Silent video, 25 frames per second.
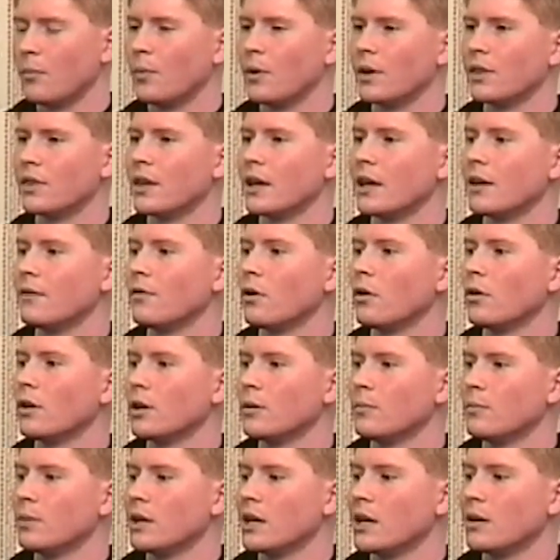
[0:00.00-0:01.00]
but they've only
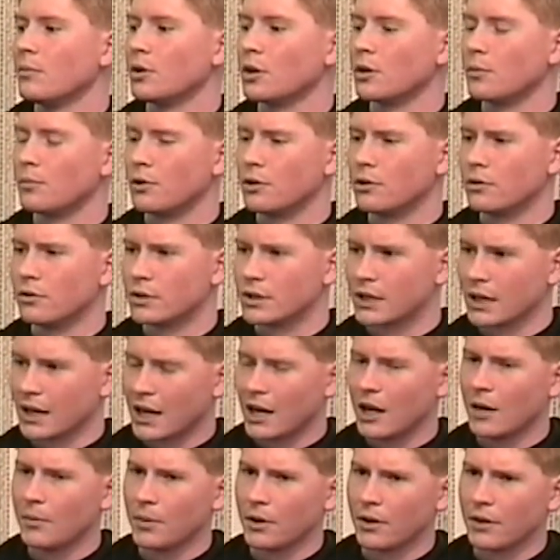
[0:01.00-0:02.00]
been able to produce a
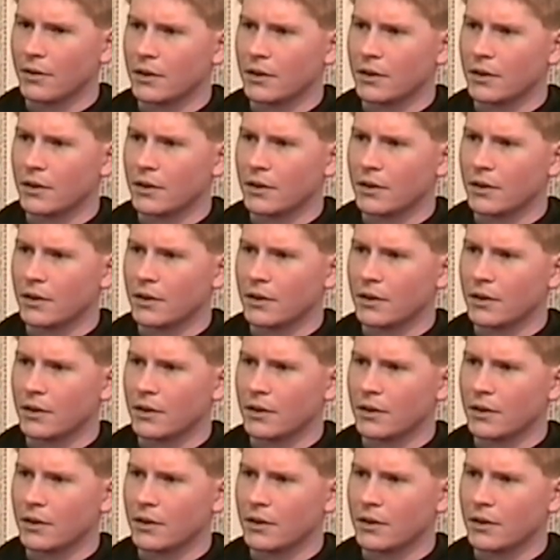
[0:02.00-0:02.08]
couple